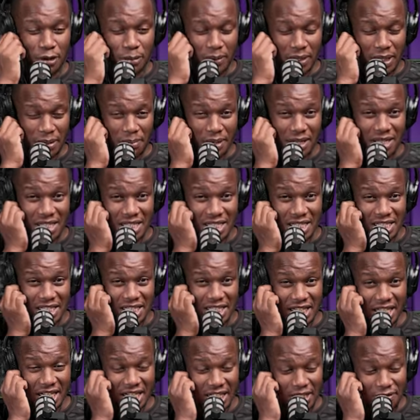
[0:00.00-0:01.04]
play Man
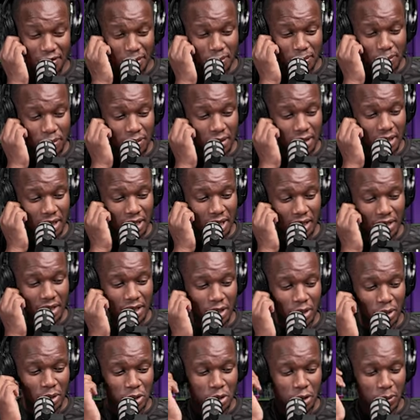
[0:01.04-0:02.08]
City and Liverpool, and then
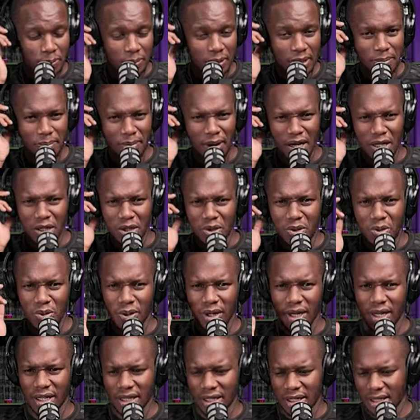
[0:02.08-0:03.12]
Luton play Man U
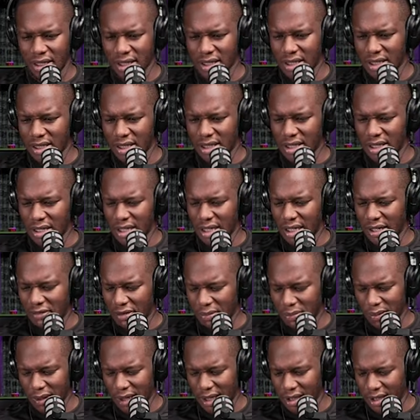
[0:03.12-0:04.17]
and
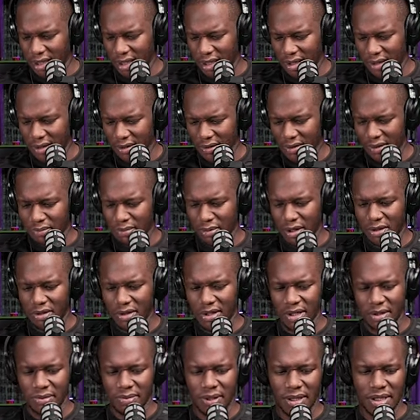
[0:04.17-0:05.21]
Liverpool, I think, or Man U
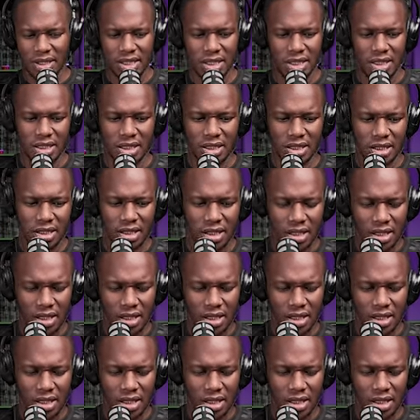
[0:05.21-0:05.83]
and Man City.